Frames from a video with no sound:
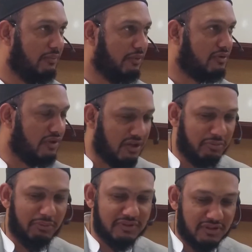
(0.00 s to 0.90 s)
Because a lot
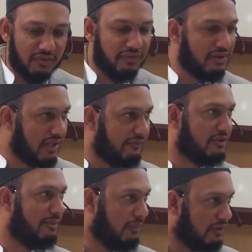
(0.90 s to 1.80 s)
of people just don't feel
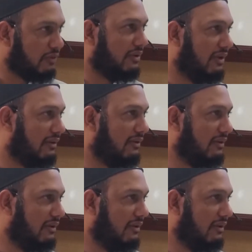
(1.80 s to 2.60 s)
comfortable with Quran.